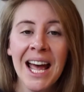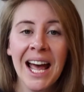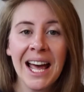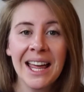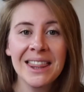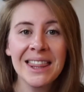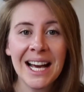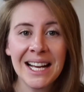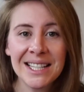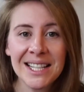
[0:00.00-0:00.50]

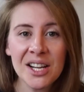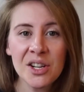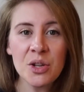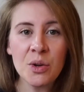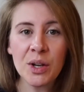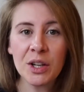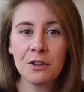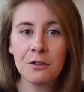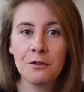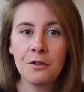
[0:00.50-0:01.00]
and that's how
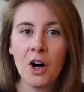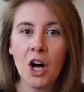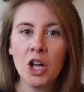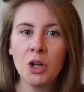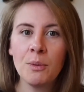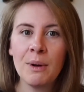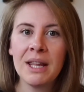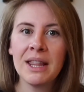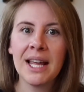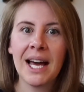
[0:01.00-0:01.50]
you get a
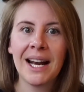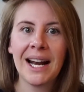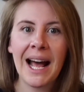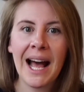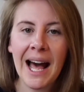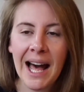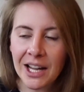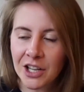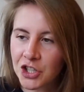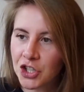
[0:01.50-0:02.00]
following that
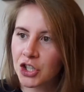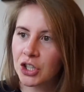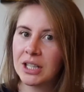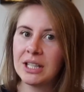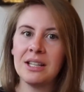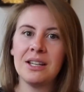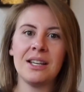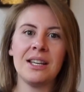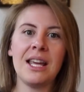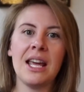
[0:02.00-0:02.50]

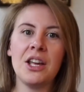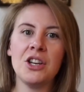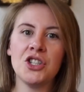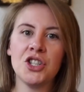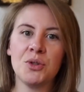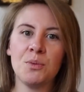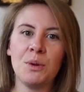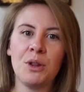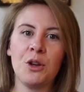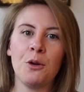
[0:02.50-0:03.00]
actually
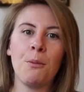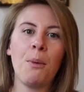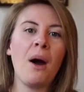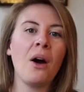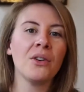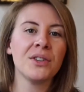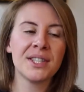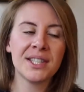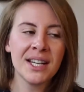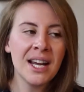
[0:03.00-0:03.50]
engages with your
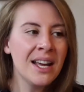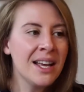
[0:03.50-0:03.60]
post,